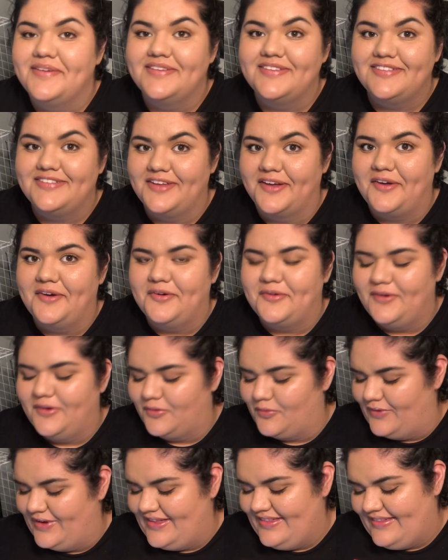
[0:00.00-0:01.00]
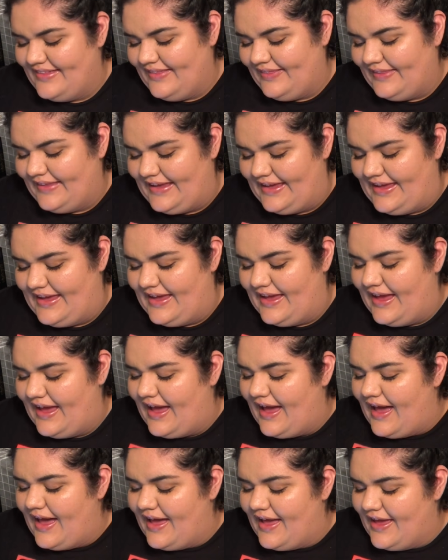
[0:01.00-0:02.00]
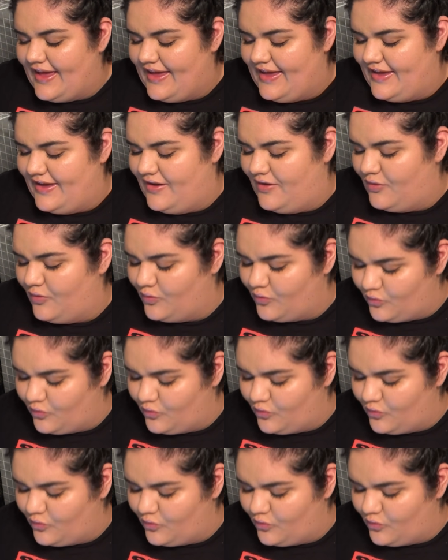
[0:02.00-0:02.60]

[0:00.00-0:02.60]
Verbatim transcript: So recently, I